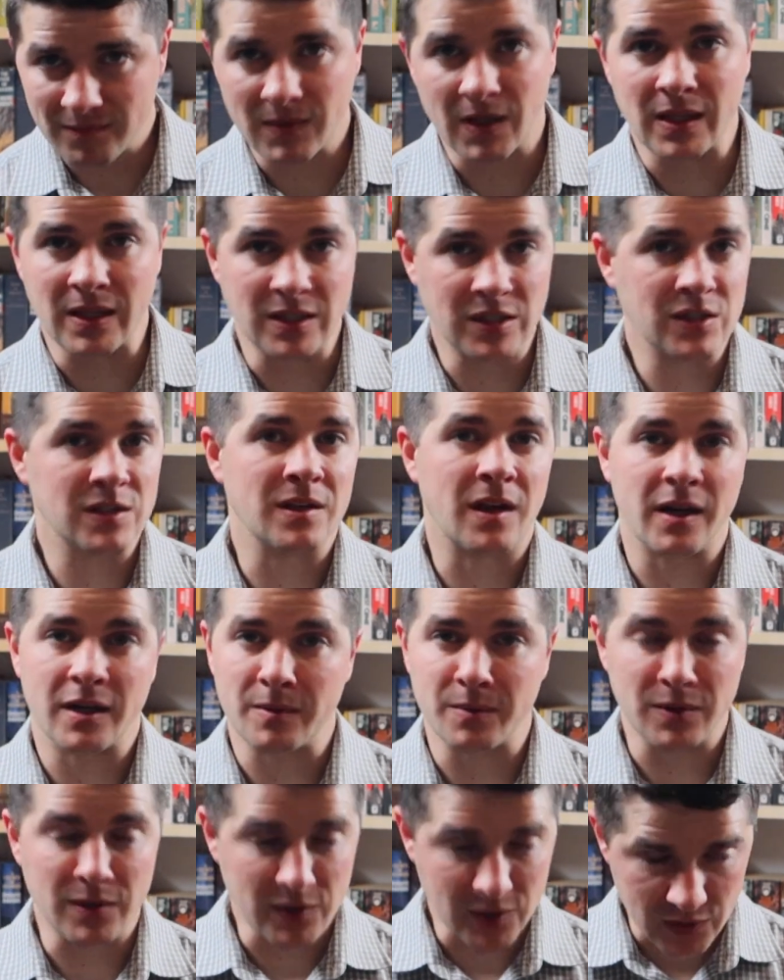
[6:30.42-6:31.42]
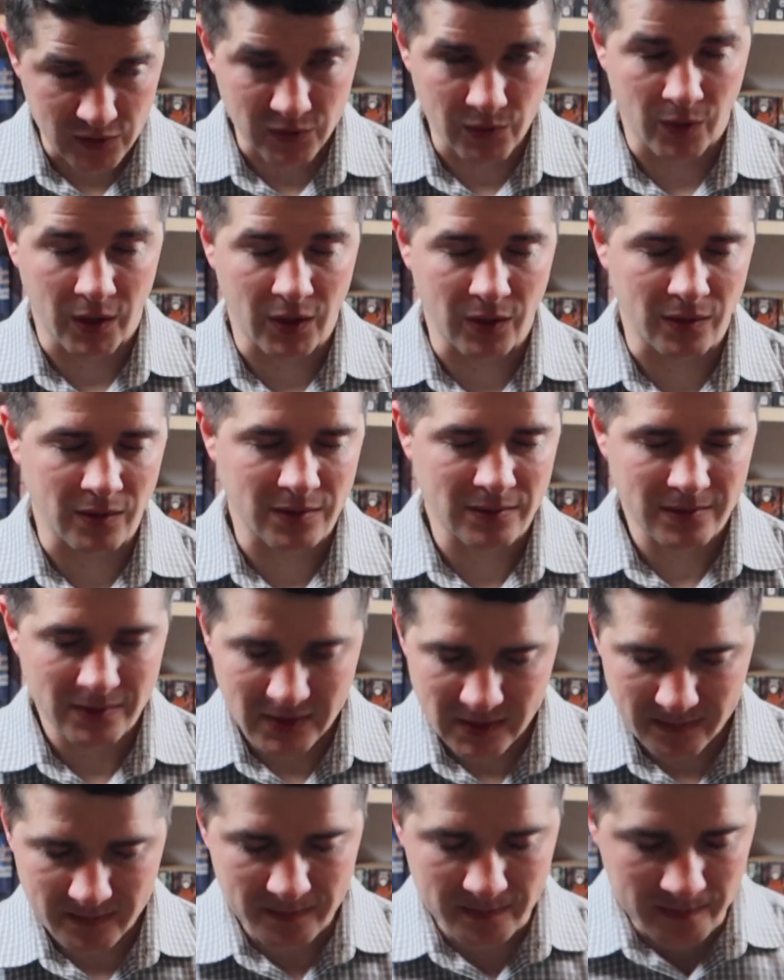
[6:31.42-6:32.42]
and this is documented, this is historical,
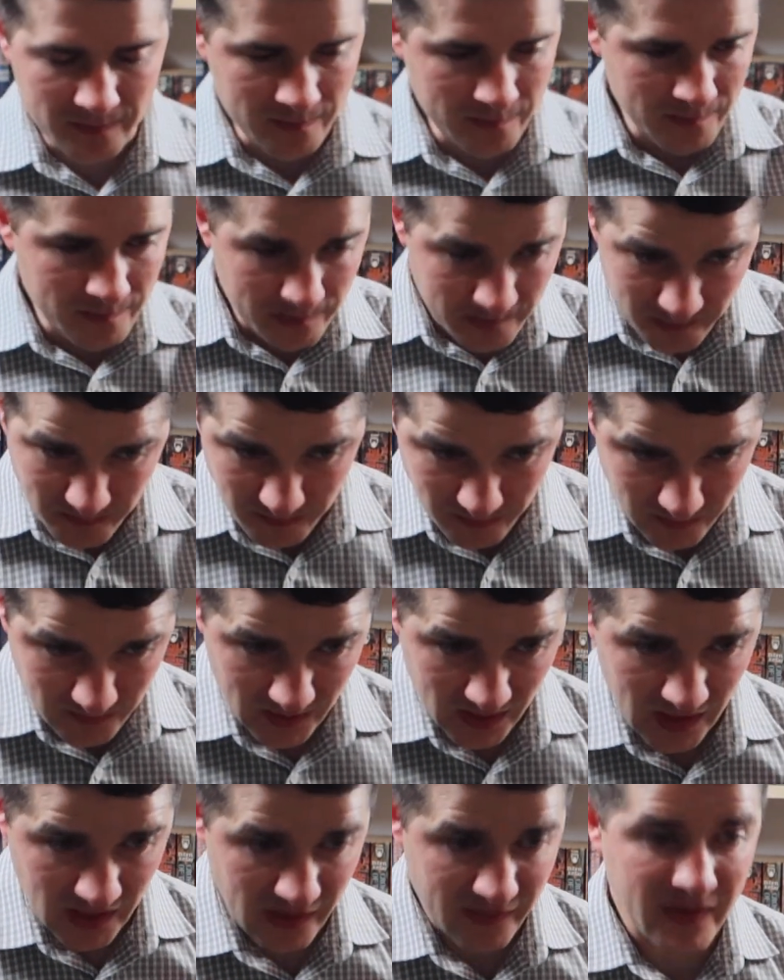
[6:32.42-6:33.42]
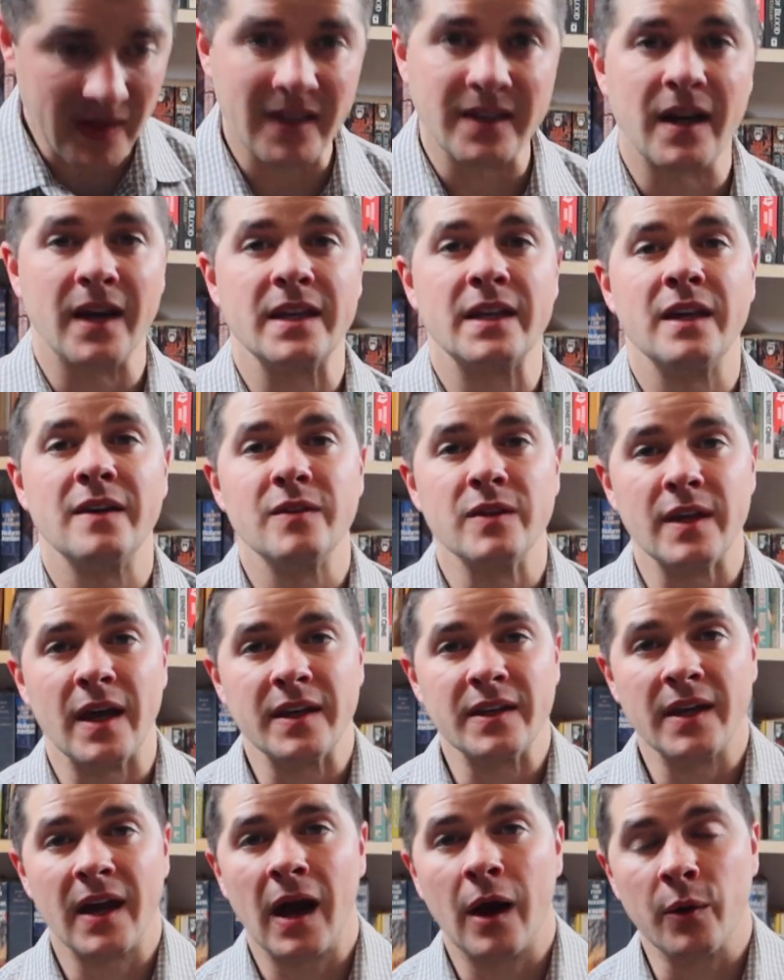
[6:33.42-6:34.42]
if he had not given
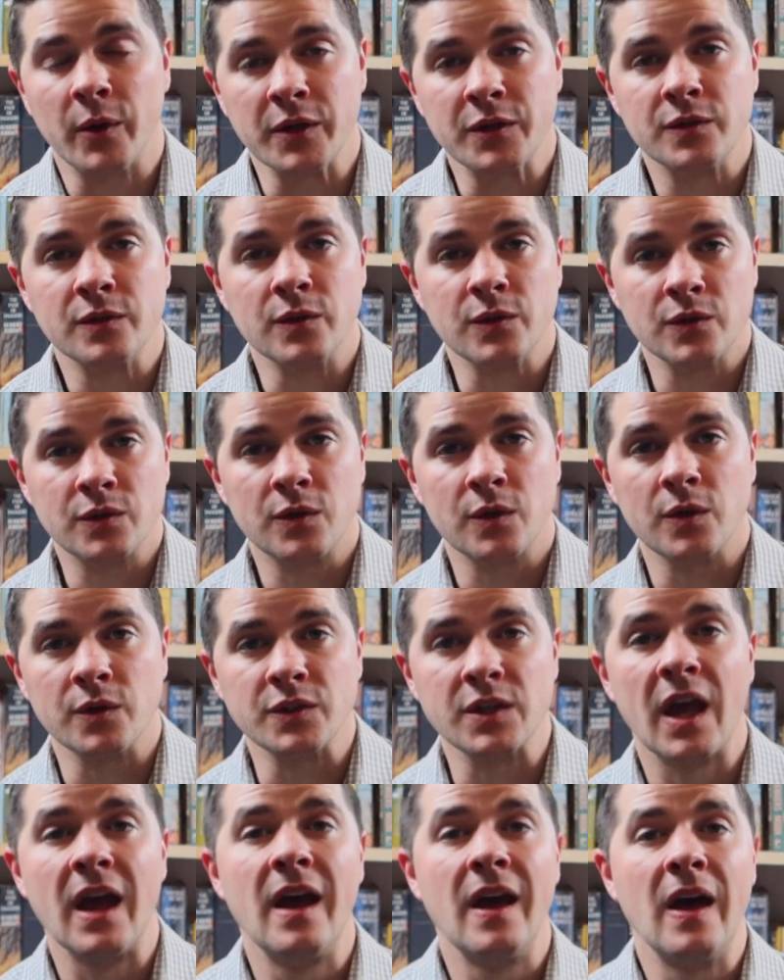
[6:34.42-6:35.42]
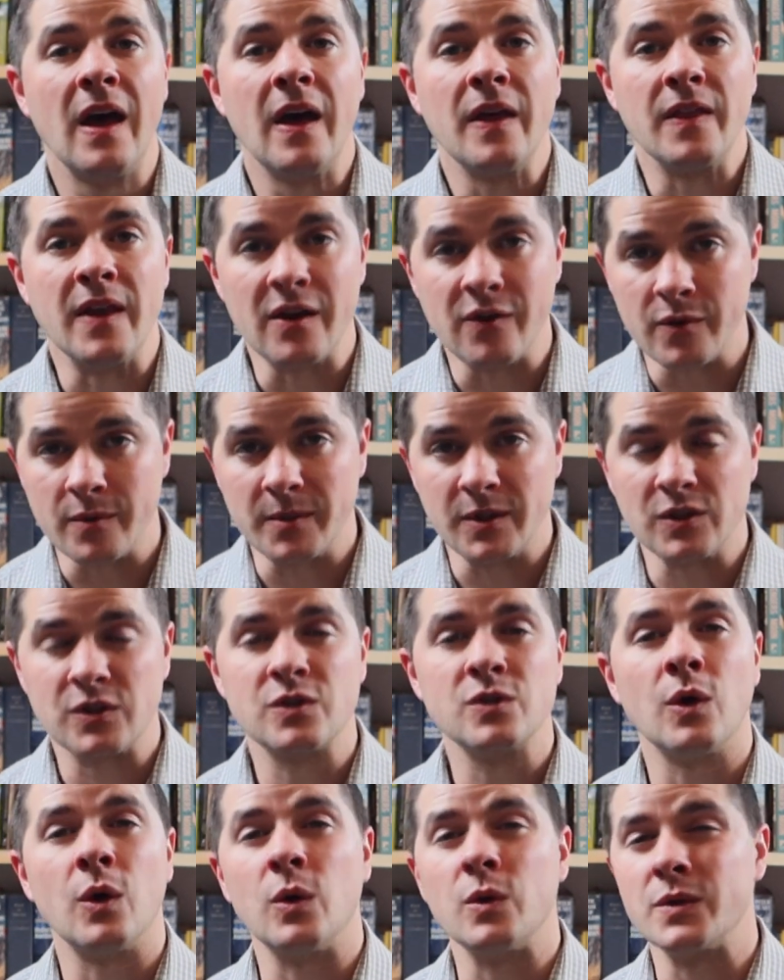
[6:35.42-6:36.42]
that dowry to those girls, they would have been
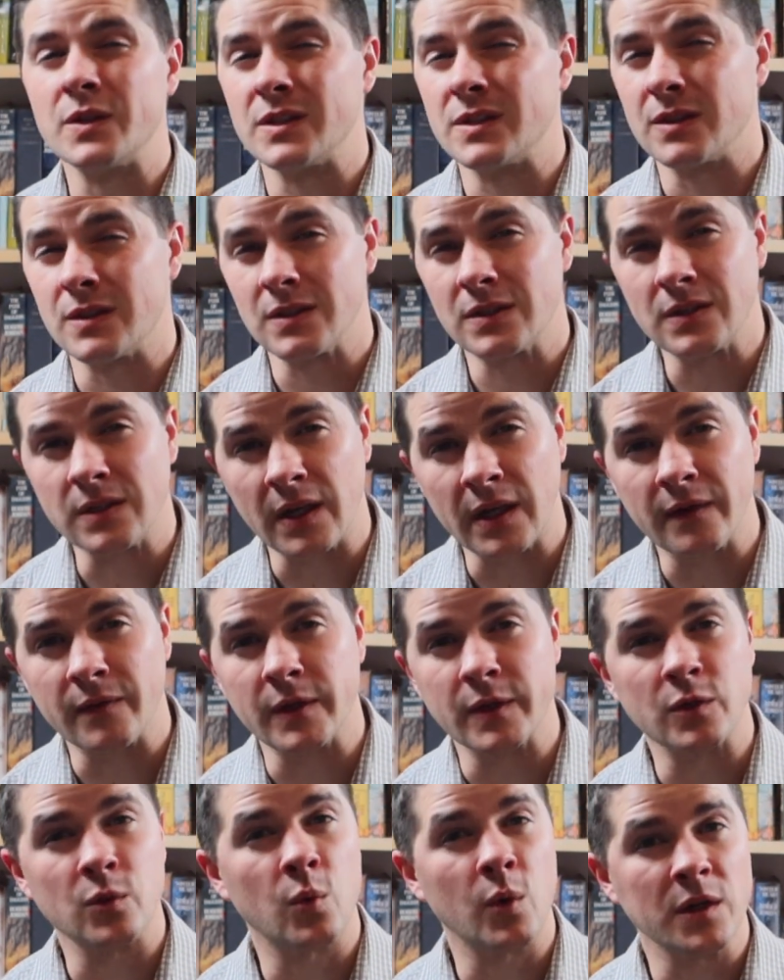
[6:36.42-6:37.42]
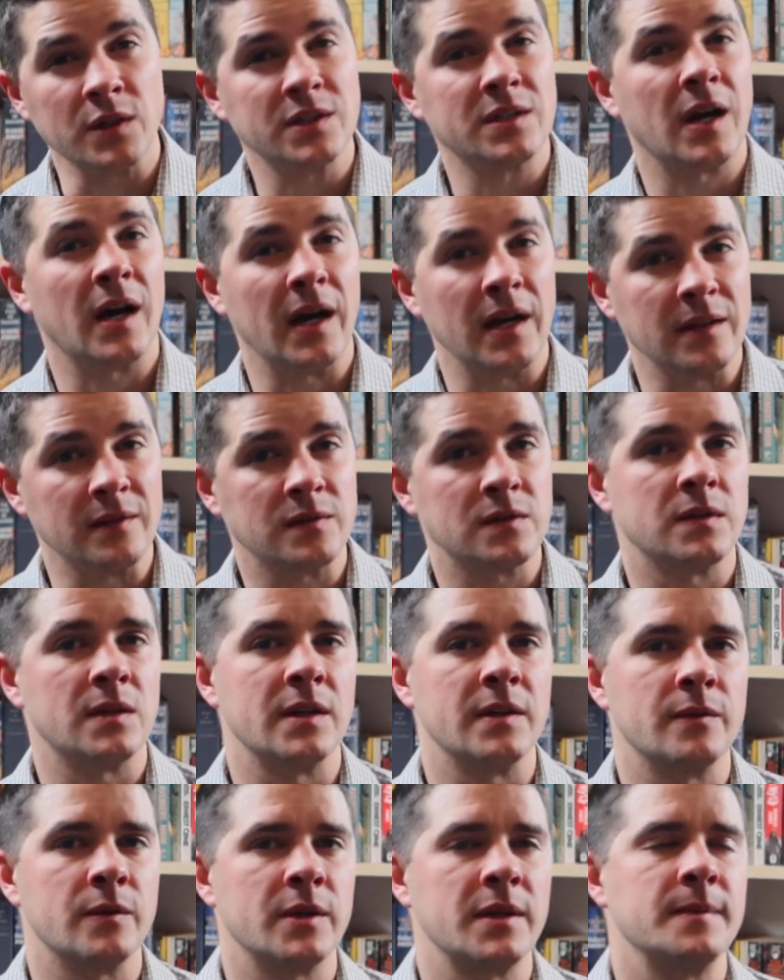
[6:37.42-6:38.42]
sold into slavery, the worst kind of
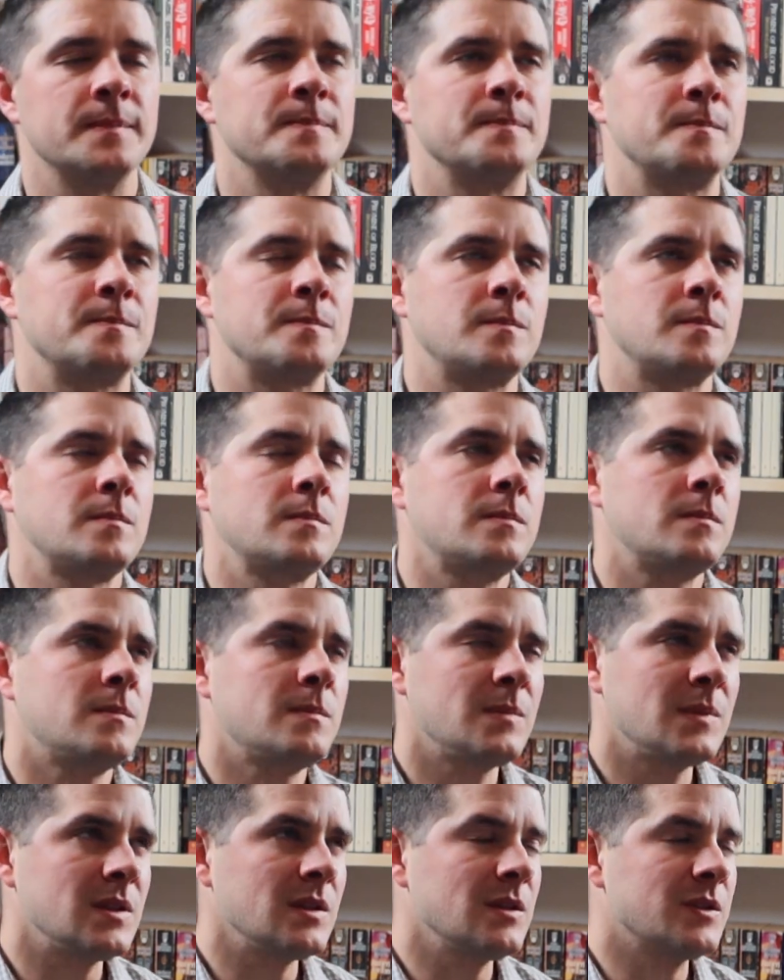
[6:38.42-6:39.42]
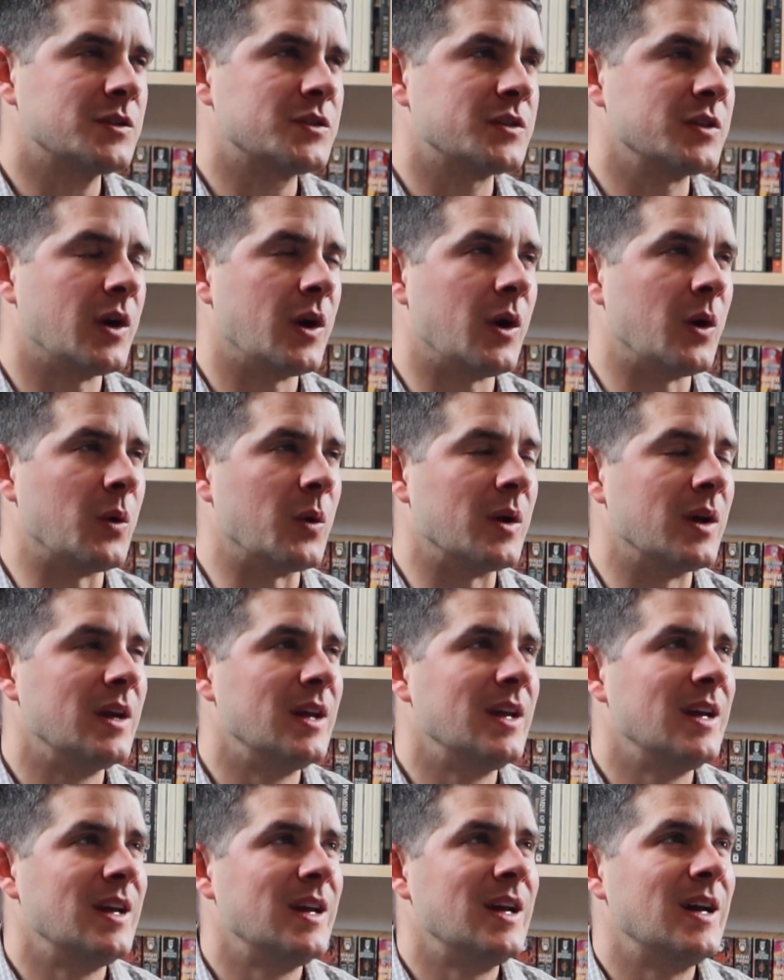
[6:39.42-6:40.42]
slavery. So
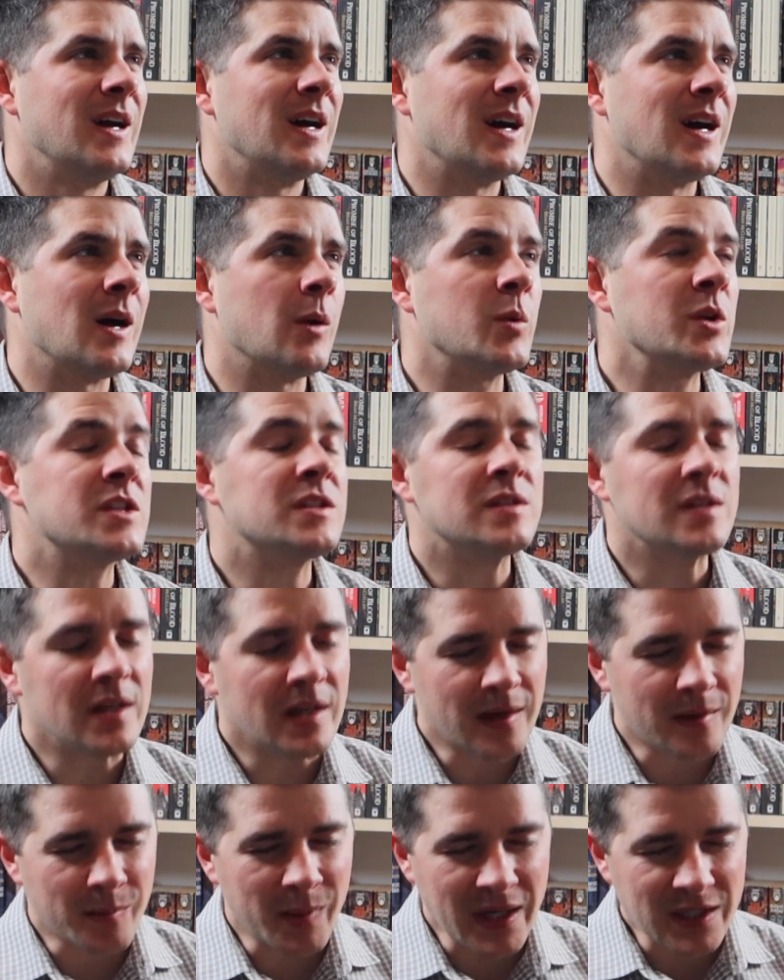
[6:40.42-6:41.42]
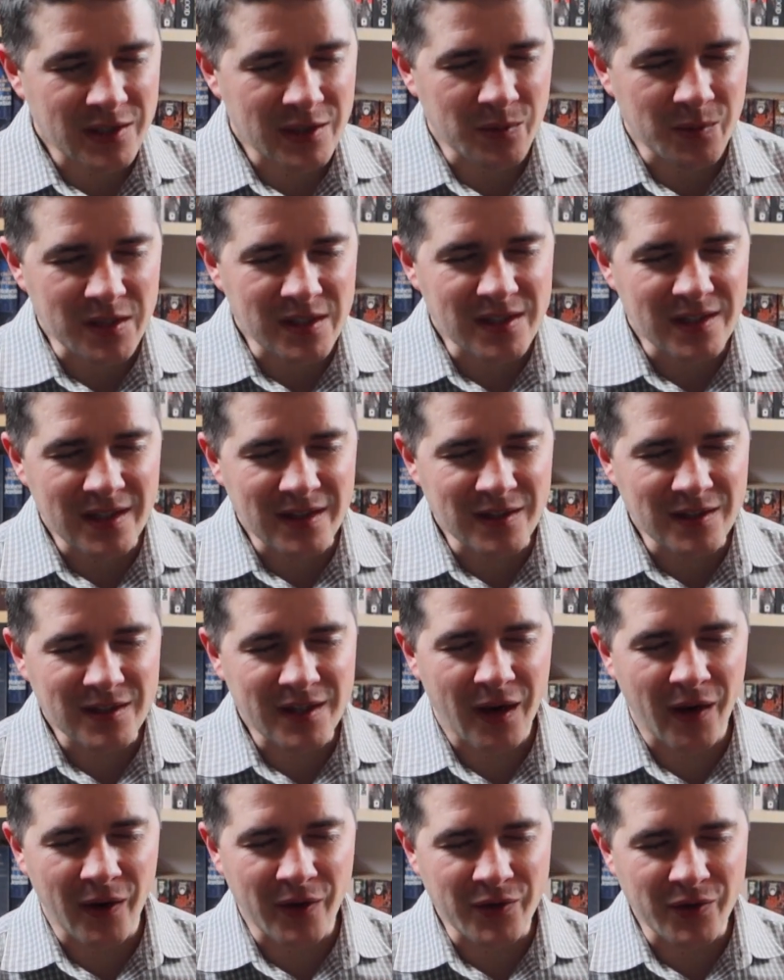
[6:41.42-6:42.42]
we see this
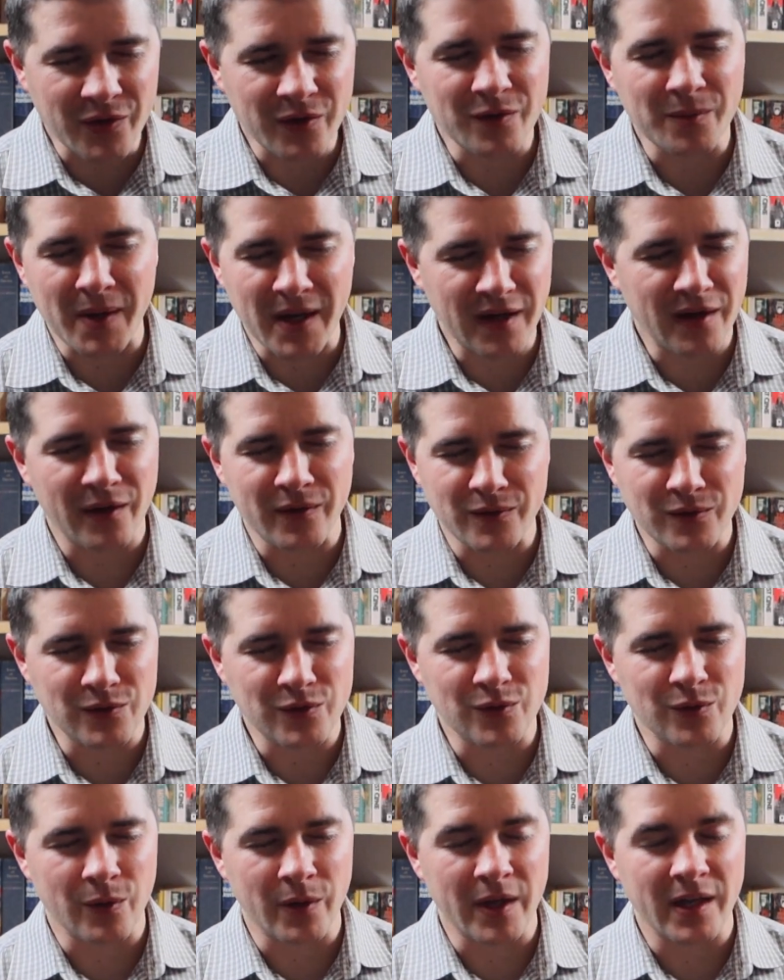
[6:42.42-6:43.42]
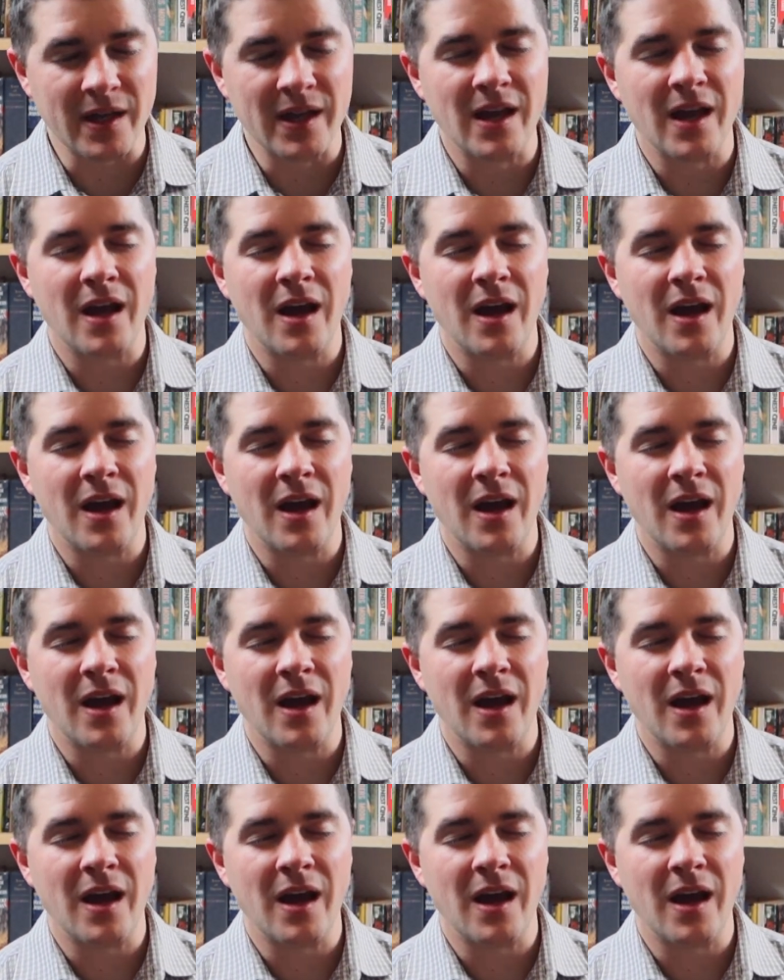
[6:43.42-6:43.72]
character, the main character in the story,